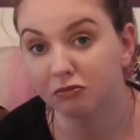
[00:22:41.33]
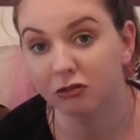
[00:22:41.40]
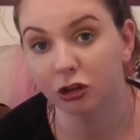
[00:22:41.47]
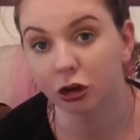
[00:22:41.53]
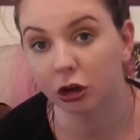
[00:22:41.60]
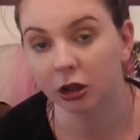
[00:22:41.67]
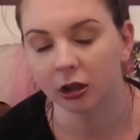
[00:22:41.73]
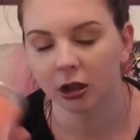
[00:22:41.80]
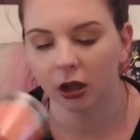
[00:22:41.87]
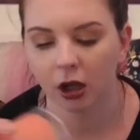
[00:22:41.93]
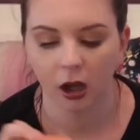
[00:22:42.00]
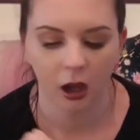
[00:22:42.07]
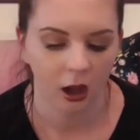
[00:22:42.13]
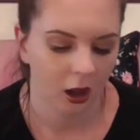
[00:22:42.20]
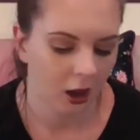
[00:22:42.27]
Sure,
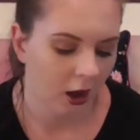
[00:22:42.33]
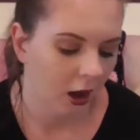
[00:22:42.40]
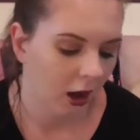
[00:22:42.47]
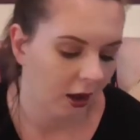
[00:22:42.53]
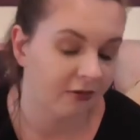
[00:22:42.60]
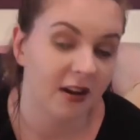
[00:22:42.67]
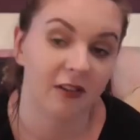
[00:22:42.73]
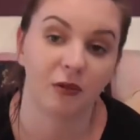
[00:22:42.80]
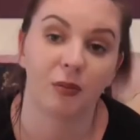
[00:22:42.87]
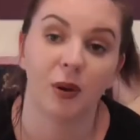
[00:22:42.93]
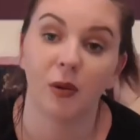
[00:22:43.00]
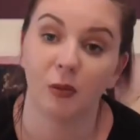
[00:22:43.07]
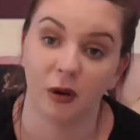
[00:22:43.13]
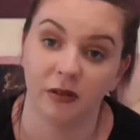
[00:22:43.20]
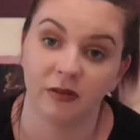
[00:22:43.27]
I've never
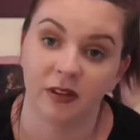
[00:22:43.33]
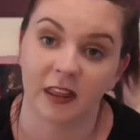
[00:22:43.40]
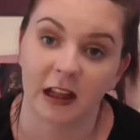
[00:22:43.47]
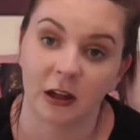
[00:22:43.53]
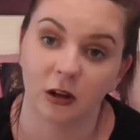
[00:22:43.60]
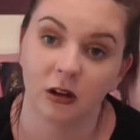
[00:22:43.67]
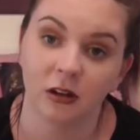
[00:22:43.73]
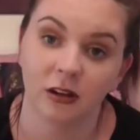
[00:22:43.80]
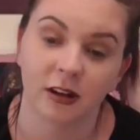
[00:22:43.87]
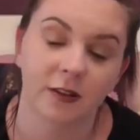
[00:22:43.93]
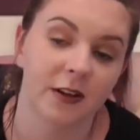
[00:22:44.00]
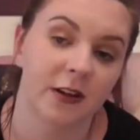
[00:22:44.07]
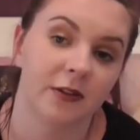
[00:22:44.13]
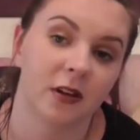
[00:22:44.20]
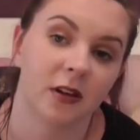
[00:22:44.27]
burnt one for that long because
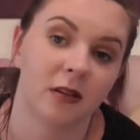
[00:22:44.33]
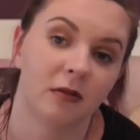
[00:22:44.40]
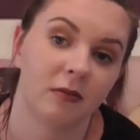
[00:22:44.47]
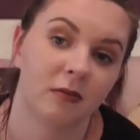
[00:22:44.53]
I've never